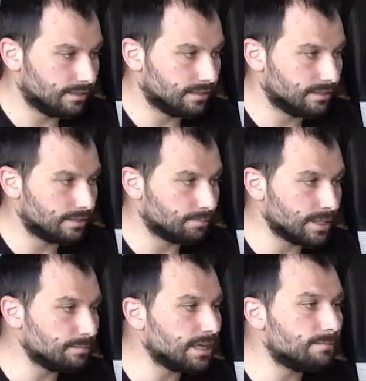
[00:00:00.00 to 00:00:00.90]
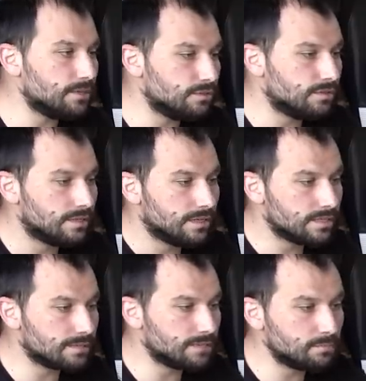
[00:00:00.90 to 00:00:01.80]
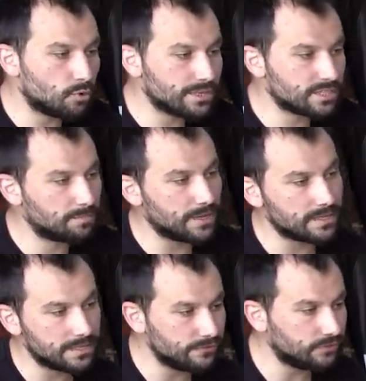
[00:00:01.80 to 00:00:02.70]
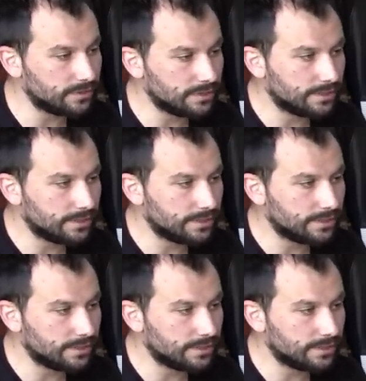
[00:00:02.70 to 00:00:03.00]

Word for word: and the BMW is a bit more expensive.